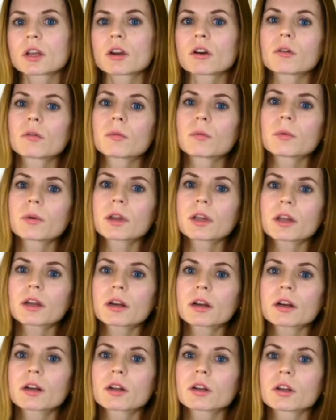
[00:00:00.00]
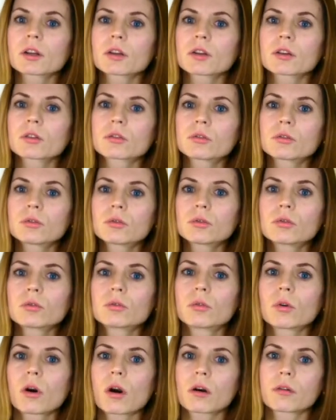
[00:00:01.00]
where
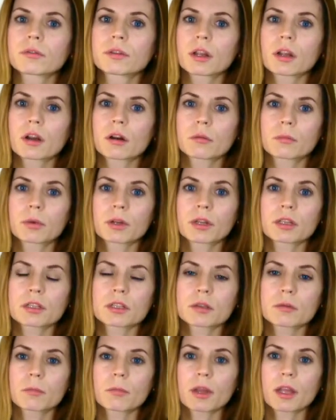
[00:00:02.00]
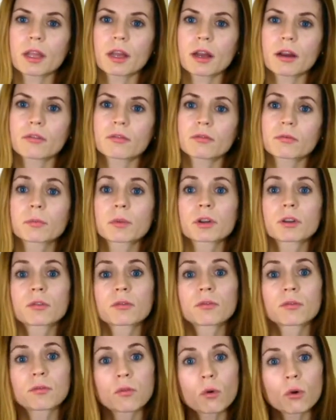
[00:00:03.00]
2 of the companies may have
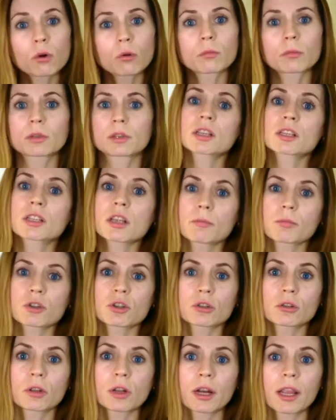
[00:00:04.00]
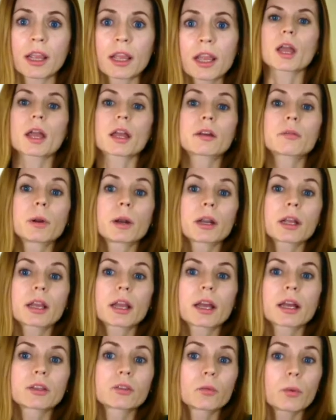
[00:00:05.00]
performed exceptionally, occurring
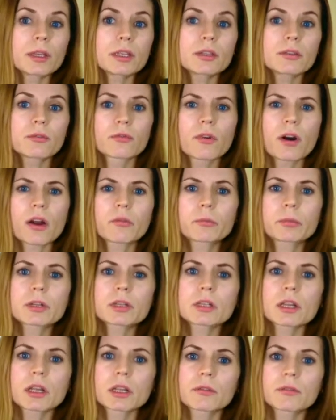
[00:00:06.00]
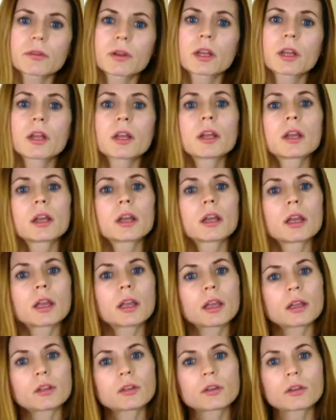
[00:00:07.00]
at 25%
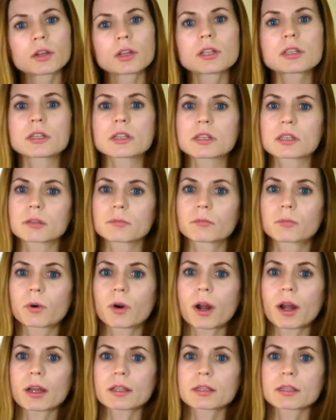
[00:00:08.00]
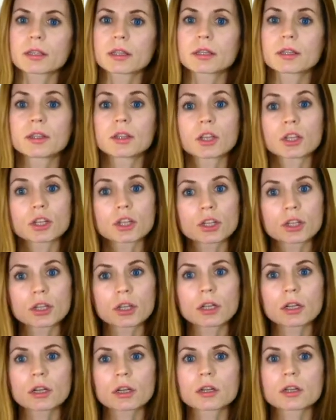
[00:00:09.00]
increases in price. The
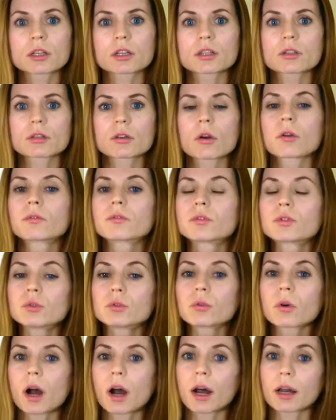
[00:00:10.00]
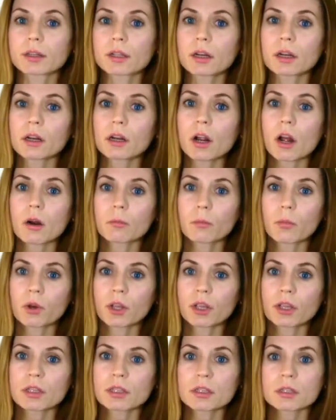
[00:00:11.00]
shares of 2 other
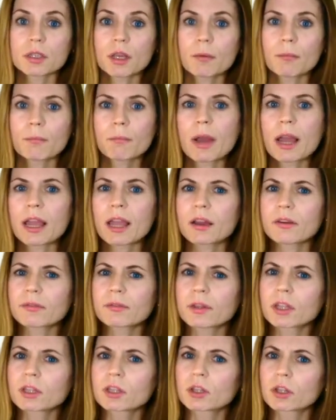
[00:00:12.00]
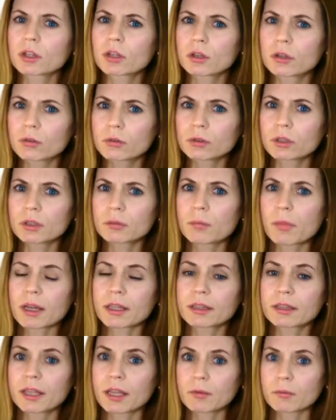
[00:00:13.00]
companies may have included by
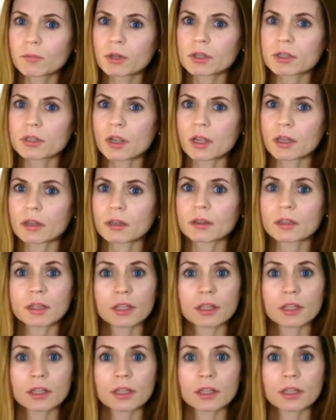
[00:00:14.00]
10%